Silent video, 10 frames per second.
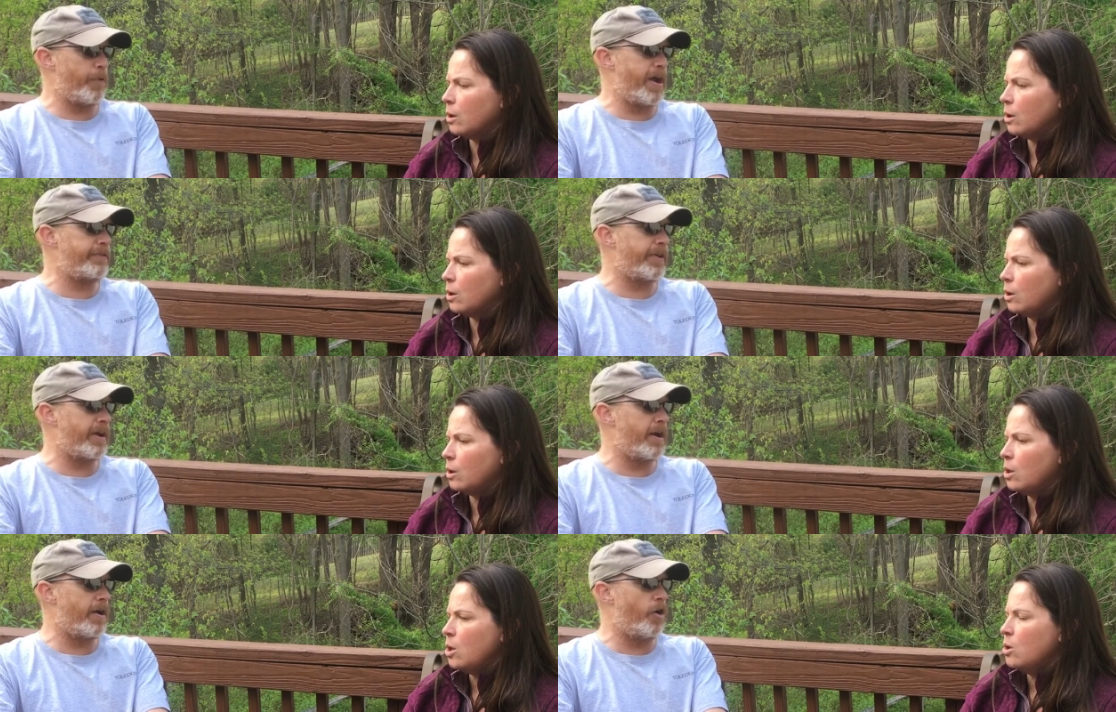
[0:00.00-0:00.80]
Speaker 1: pricing
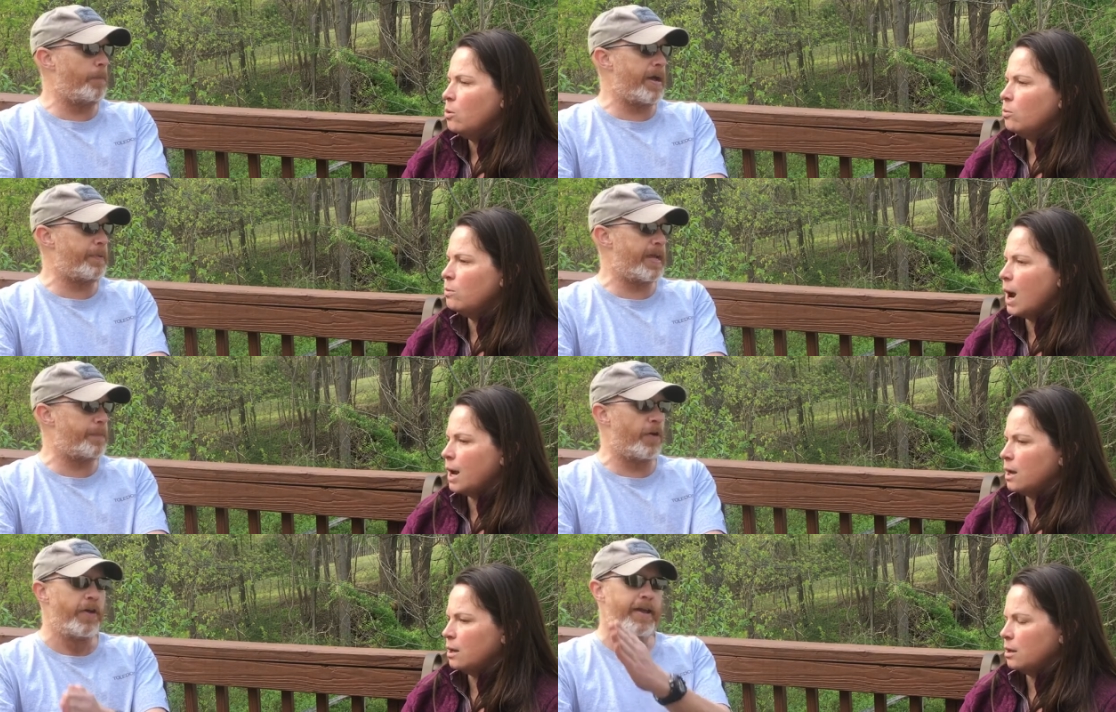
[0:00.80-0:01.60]
on all my people,
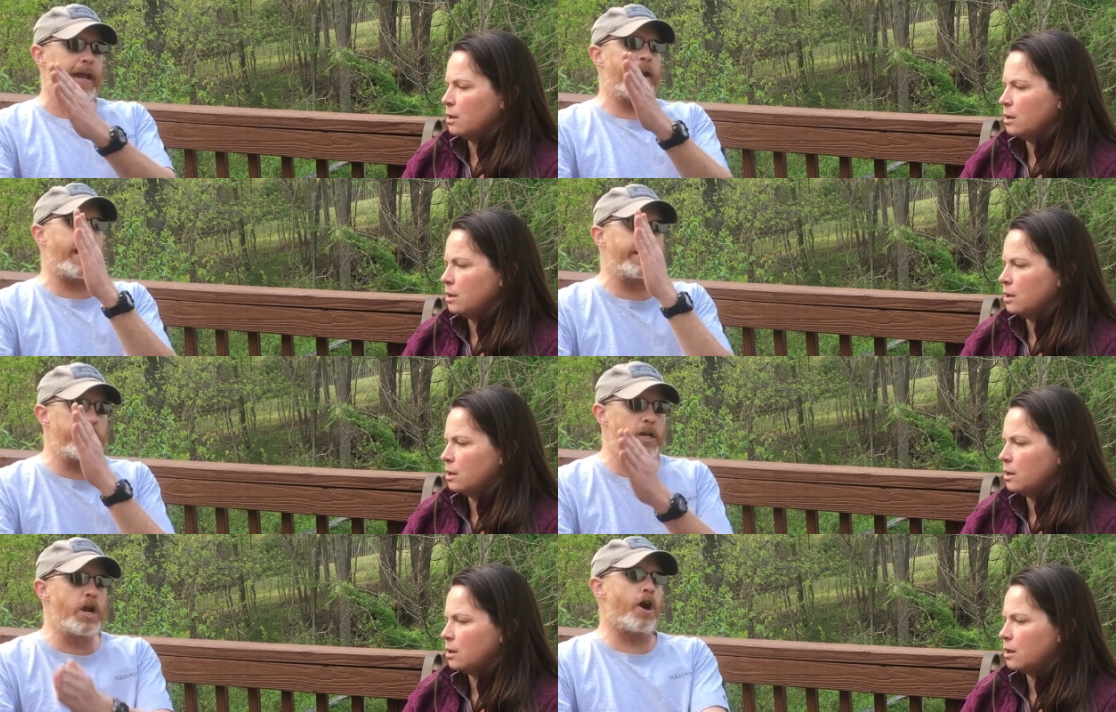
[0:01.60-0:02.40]
right. and I
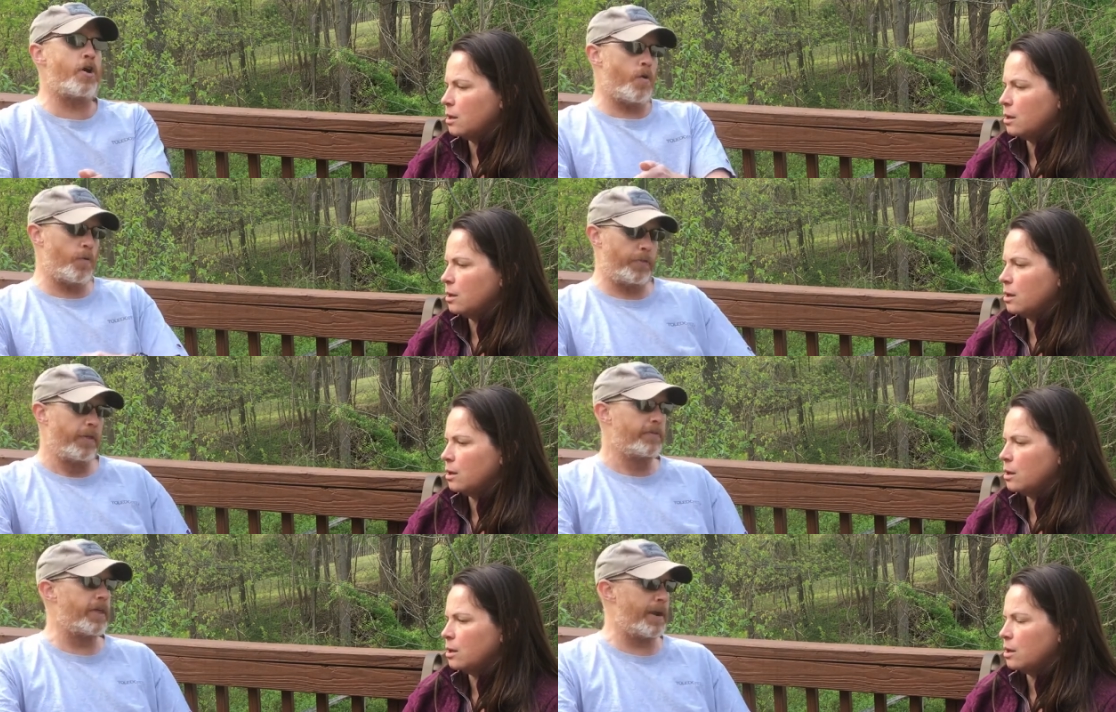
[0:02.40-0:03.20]
know
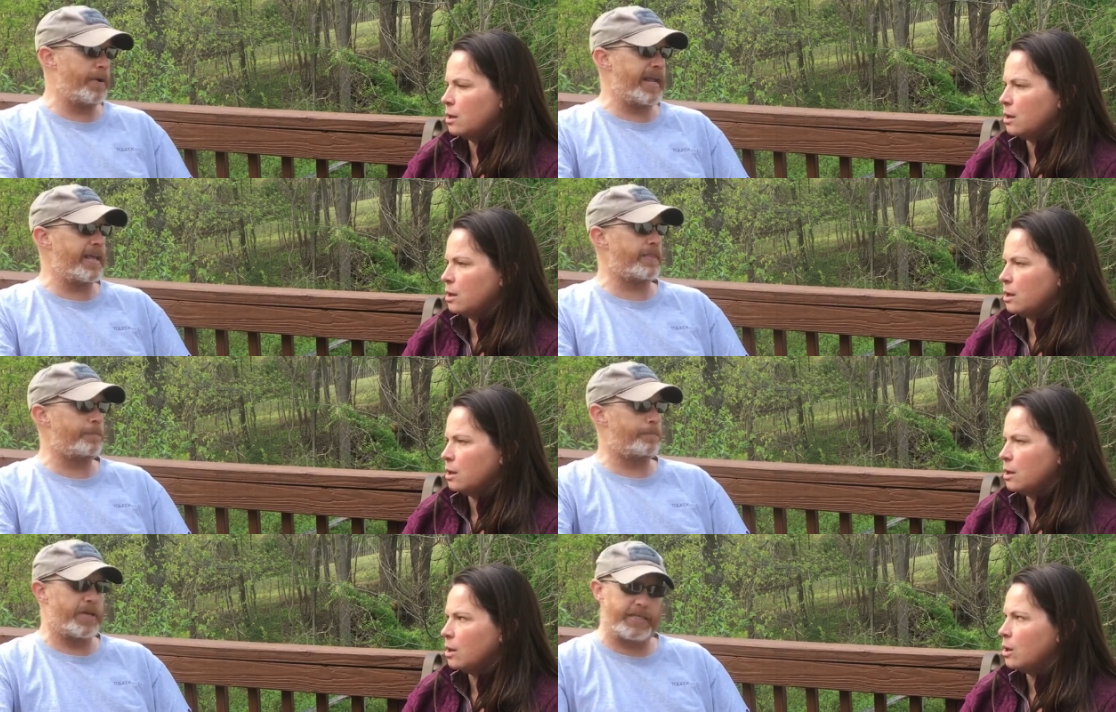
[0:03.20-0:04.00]
that I'm going to get the,
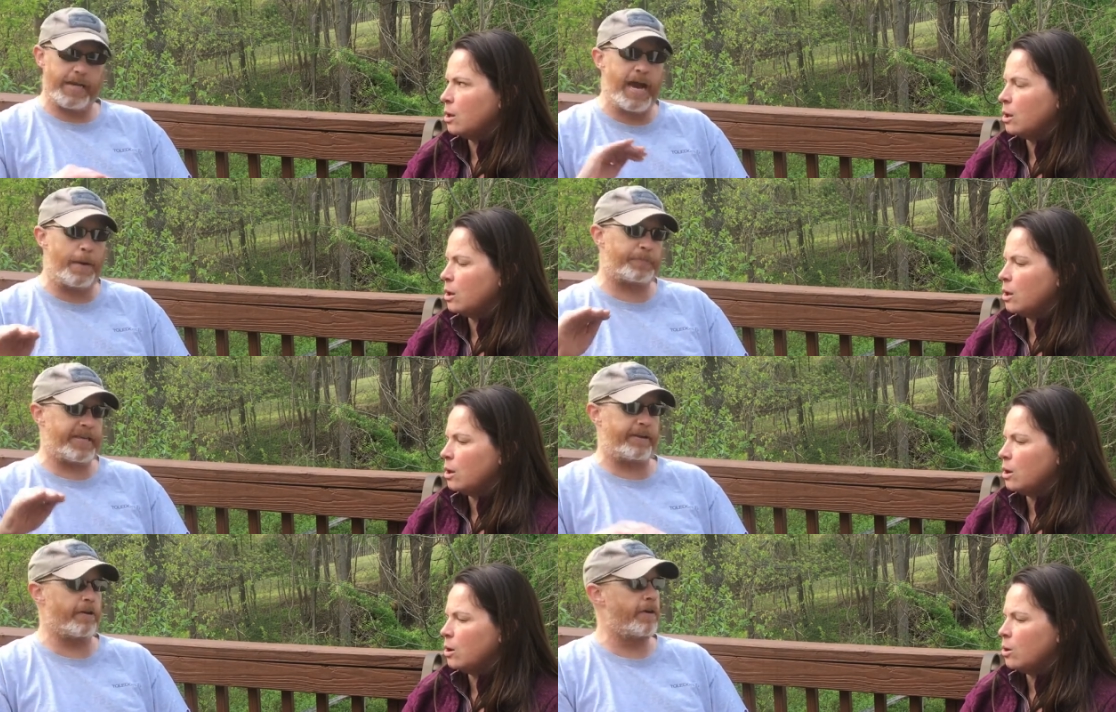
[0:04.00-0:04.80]
the top
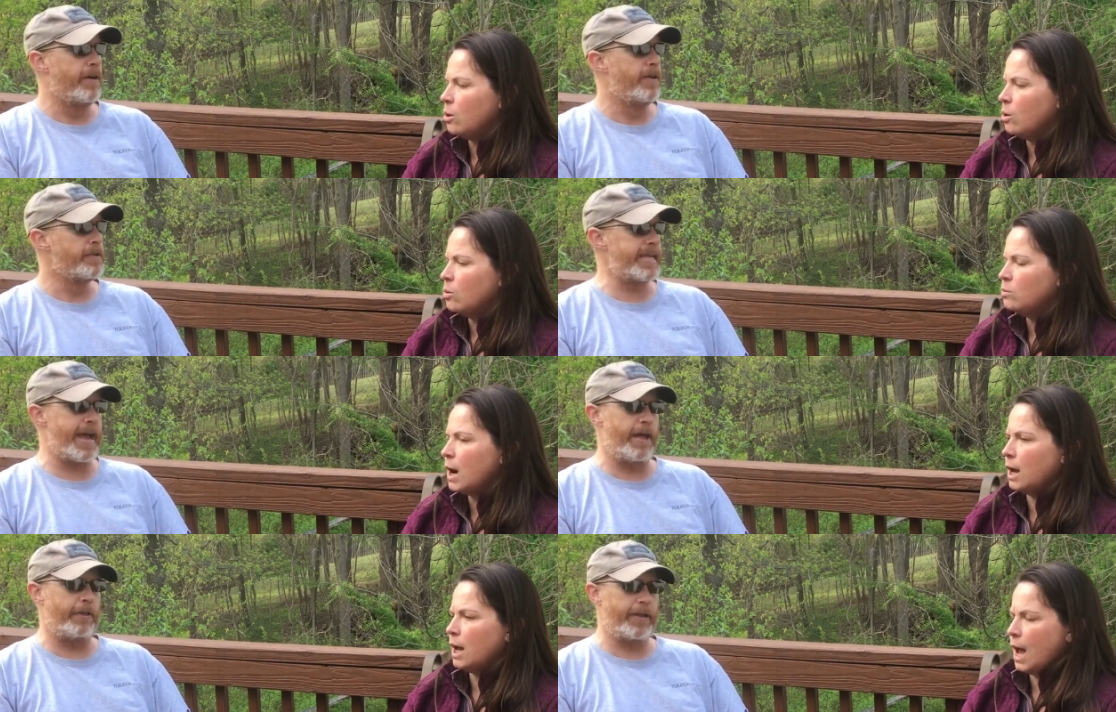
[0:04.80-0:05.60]
tier
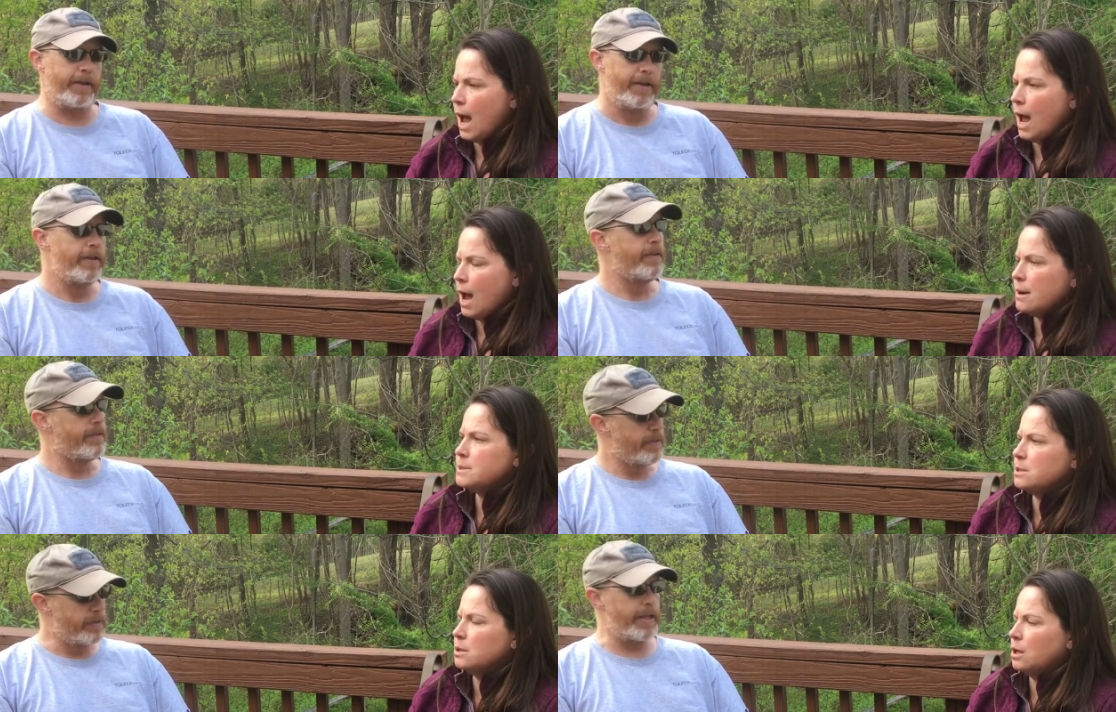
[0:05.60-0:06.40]
talent. Right.
Speaker 2: A-
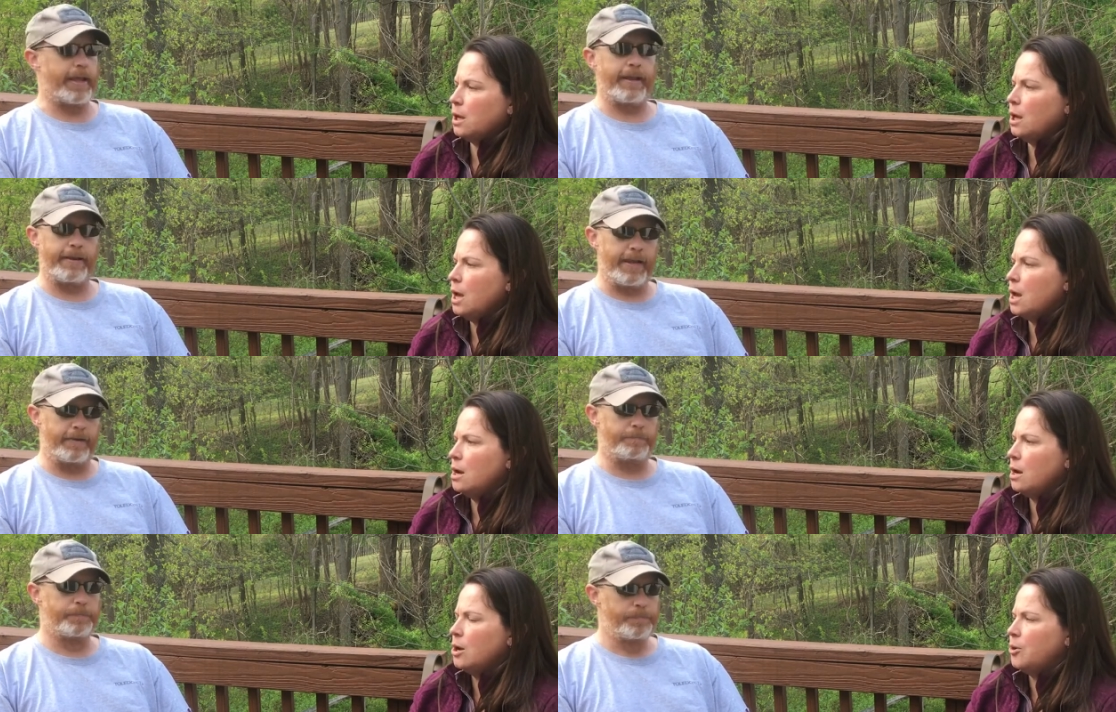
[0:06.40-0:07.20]
absolutely, and, and, and
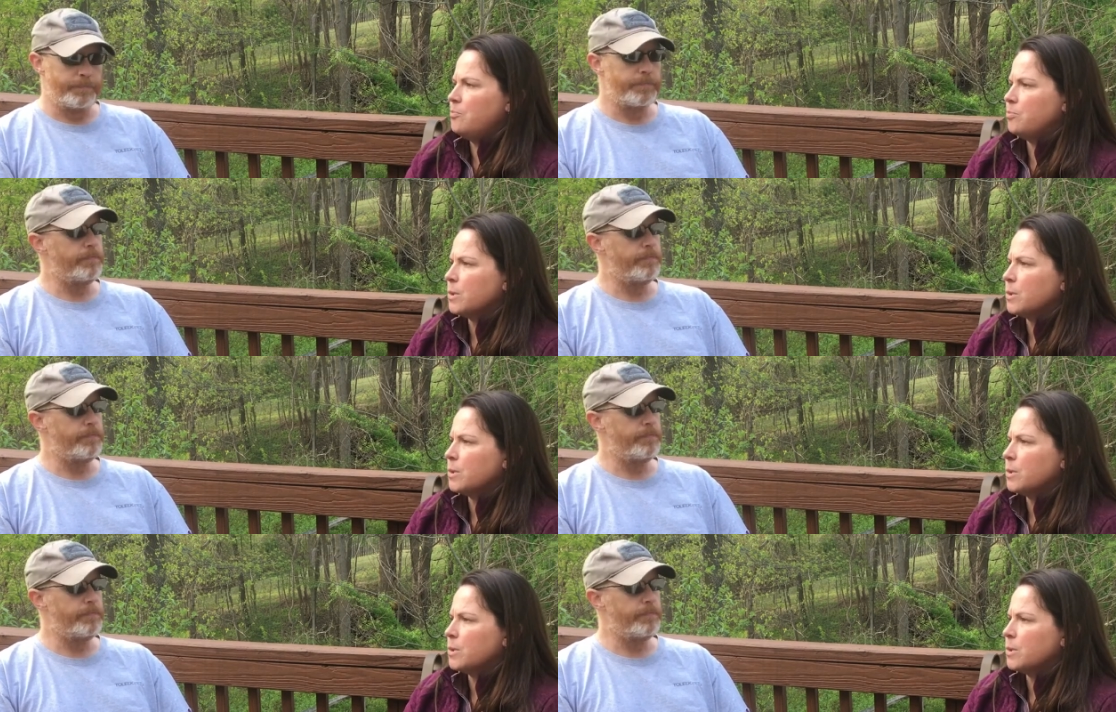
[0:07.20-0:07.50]
um,